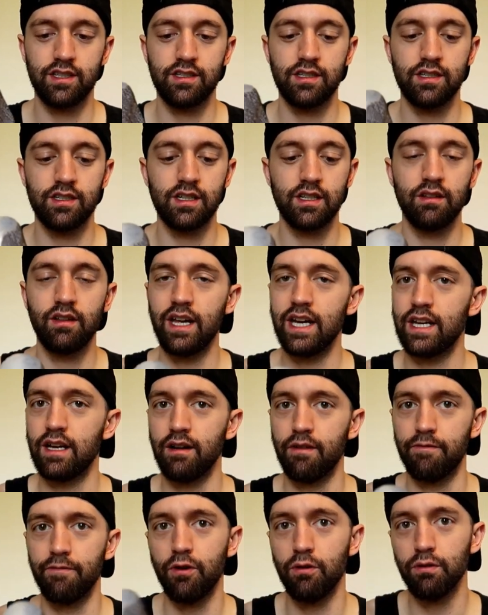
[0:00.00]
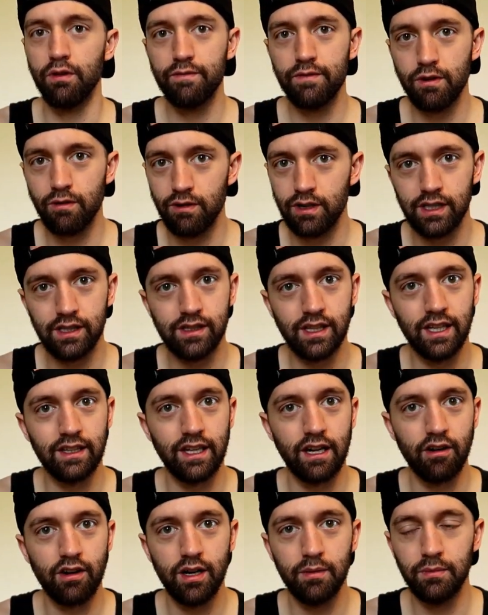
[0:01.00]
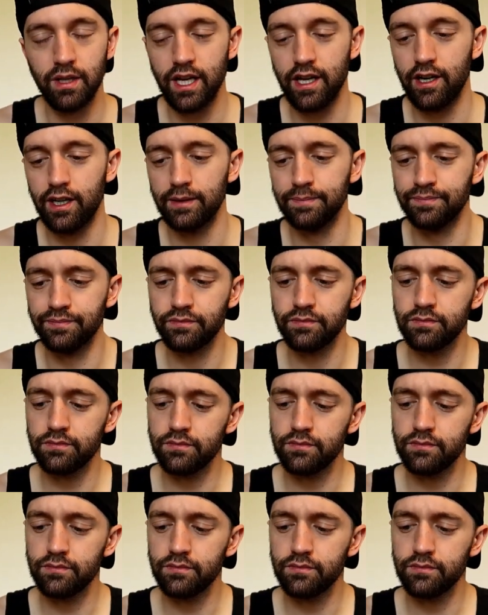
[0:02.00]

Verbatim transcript: This isn't like a full review or anything, that'll come later,